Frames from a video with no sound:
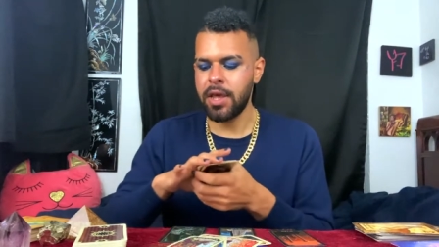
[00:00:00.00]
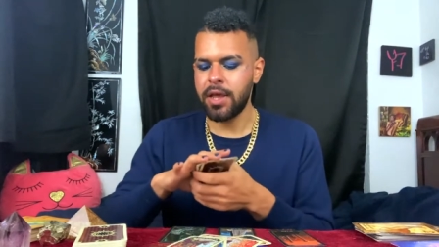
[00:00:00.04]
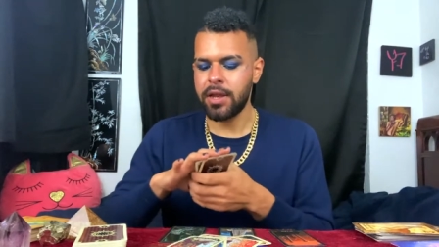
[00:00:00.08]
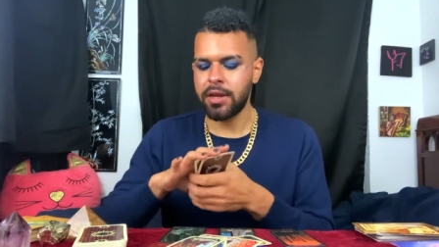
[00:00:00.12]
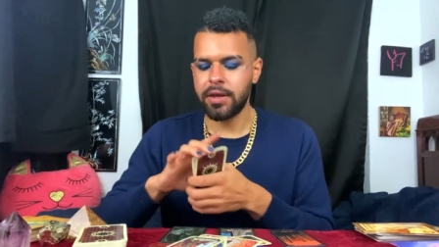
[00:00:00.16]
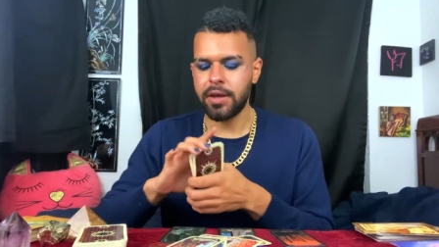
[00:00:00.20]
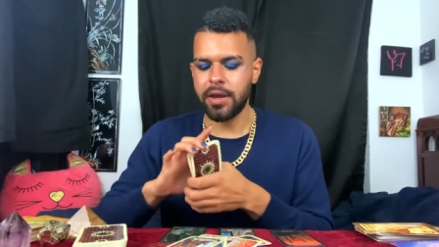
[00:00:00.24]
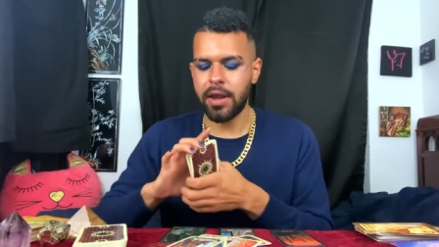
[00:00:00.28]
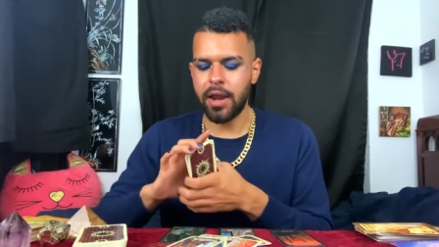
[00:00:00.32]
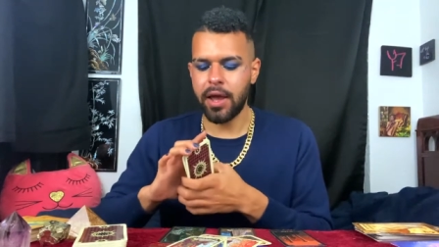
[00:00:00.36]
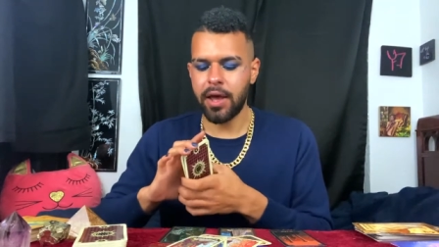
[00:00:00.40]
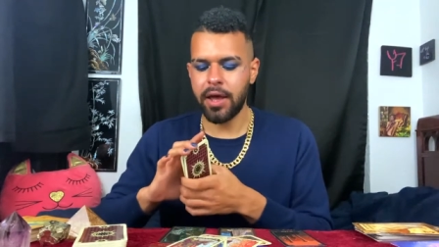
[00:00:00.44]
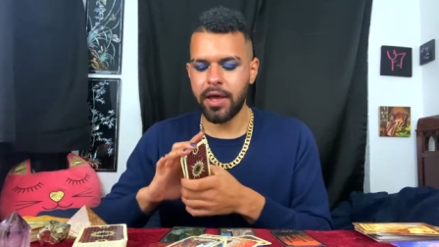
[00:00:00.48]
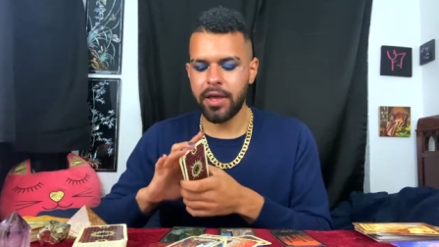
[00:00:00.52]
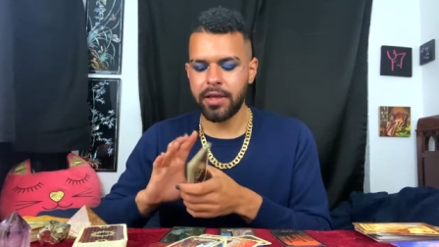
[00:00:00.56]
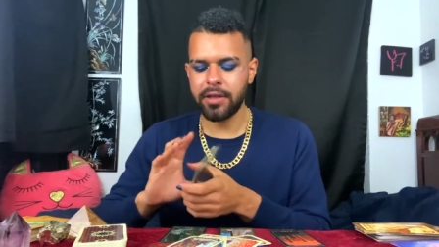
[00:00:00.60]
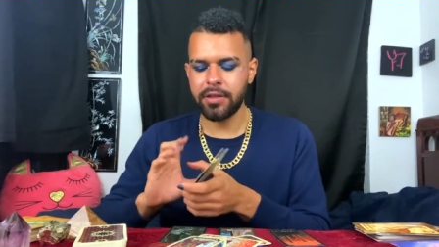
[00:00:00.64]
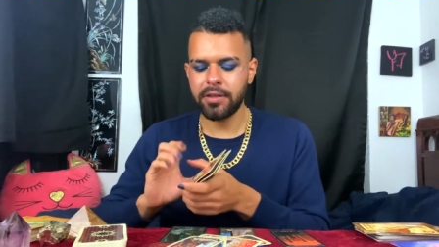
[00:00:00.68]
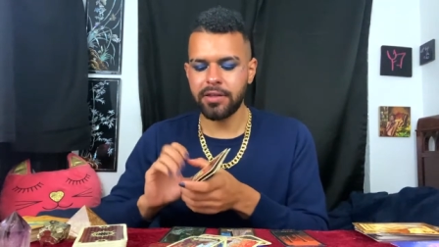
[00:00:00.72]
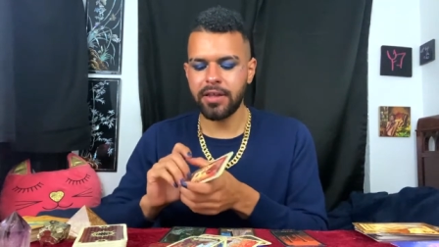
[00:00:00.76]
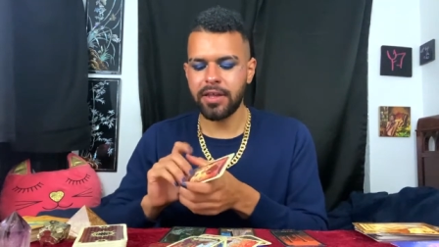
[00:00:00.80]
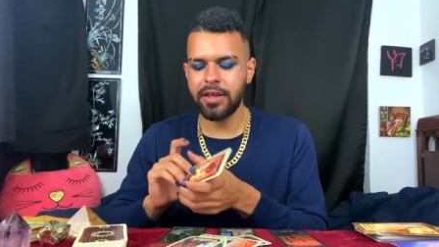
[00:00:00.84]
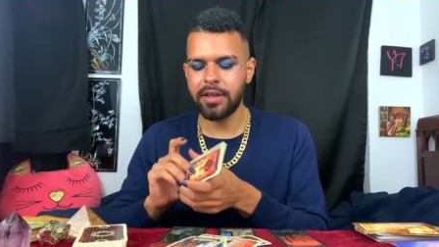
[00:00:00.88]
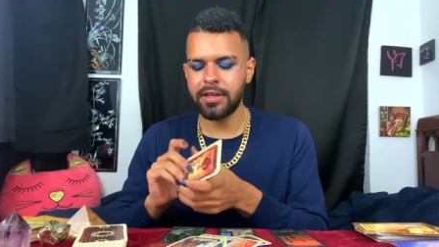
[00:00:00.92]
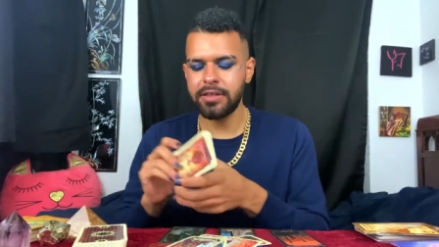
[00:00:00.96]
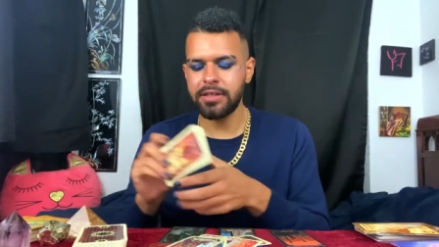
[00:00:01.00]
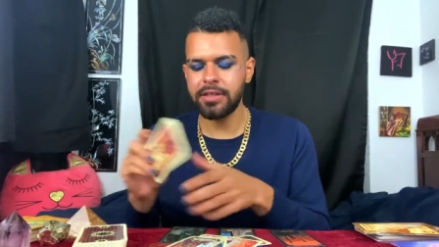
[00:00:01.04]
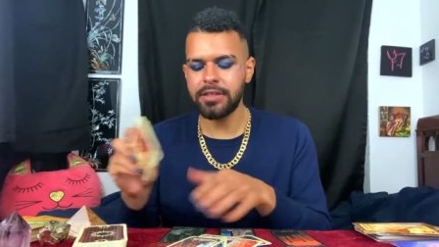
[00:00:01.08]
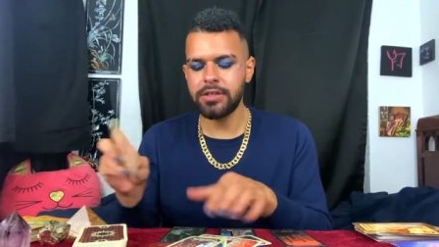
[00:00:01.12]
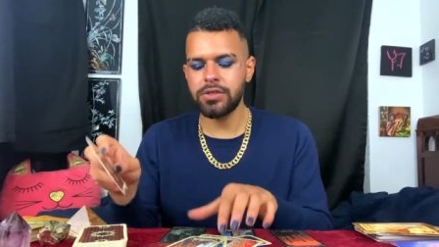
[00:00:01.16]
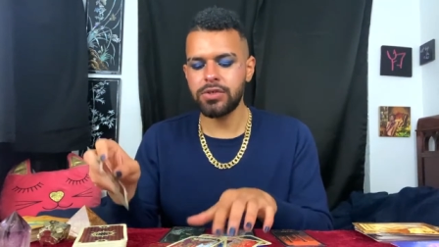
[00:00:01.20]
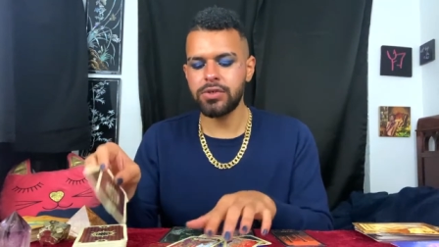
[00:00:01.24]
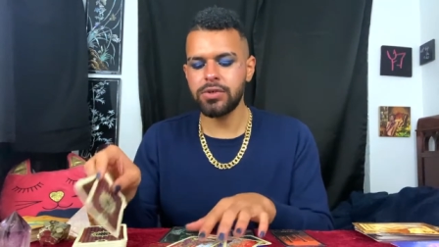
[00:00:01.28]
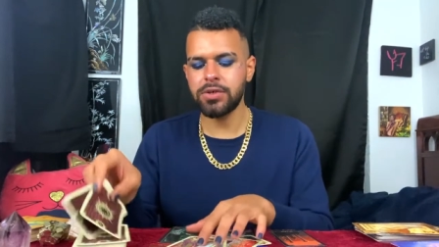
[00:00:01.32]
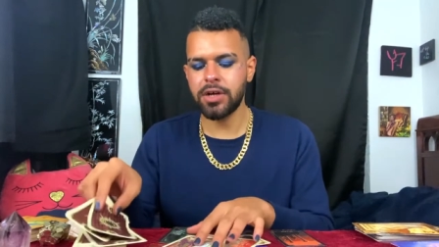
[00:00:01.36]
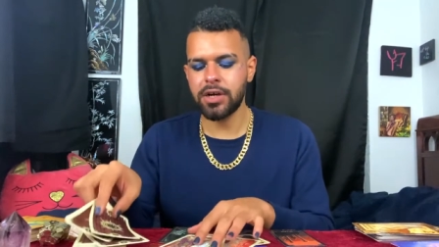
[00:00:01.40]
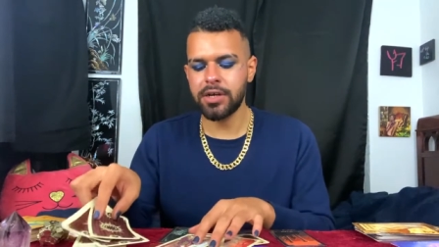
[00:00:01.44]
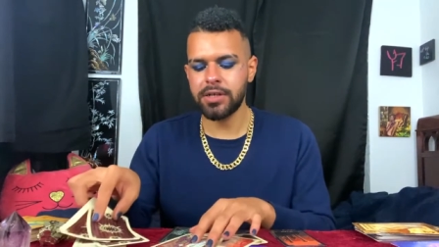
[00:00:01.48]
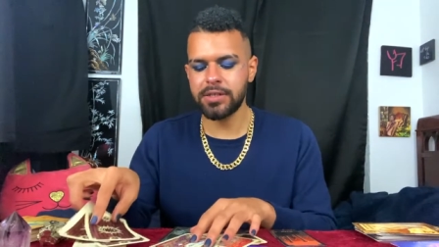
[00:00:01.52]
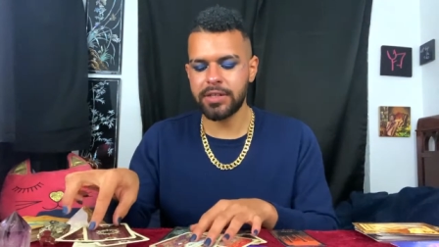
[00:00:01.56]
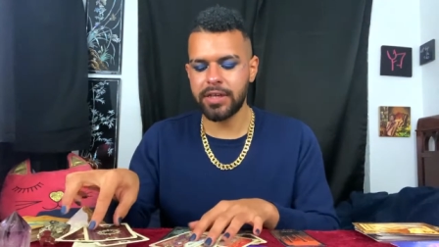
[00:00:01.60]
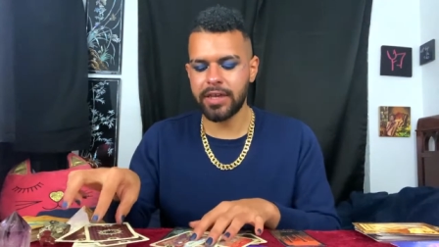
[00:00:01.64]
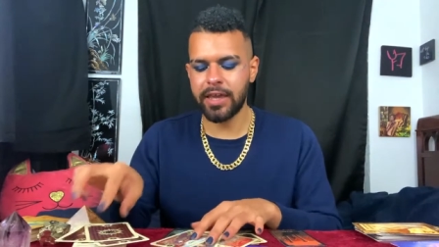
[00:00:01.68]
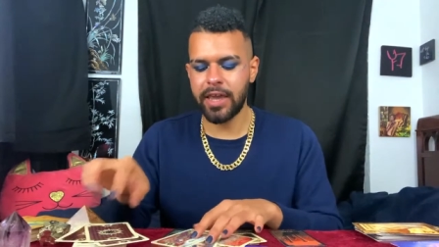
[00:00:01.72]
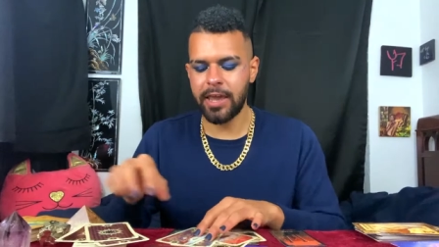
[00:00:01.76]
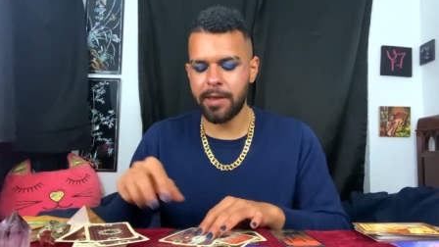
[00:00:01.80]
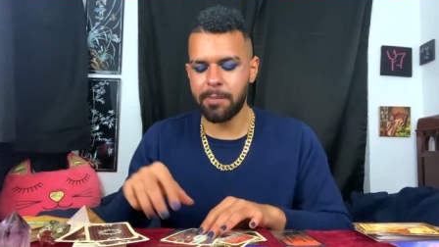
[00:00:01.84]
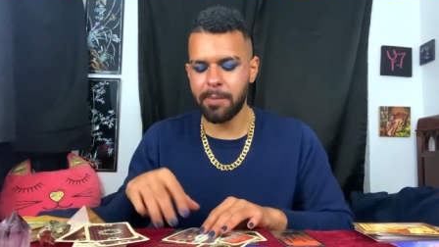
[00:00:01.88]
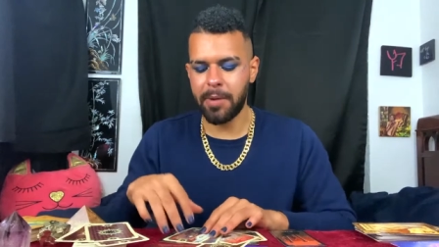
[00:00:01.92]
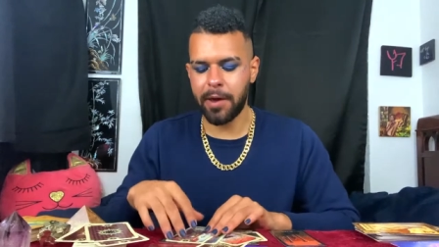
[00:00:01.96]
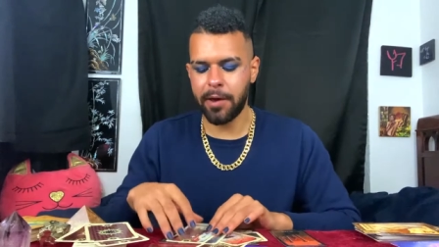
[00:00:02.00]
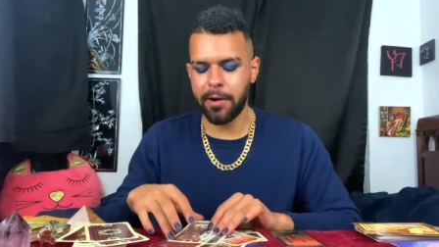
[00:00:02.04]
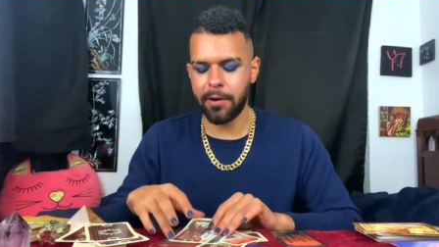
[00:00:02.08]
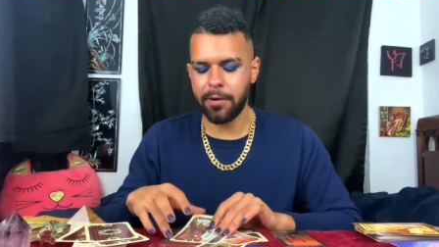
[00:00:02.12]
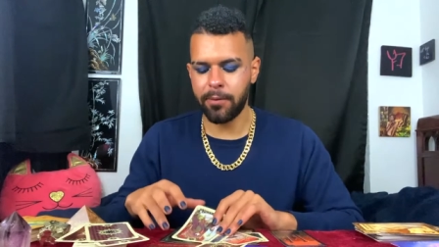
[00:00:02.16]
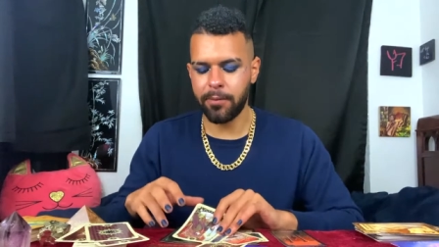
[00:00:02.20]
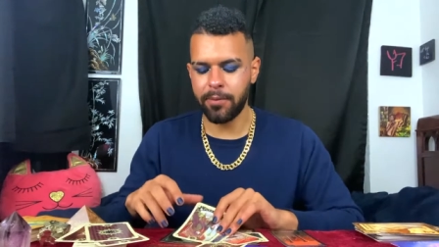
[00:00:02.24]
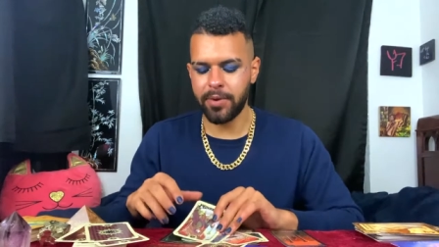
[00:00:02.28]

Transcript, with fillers: Not like these two cards that came out.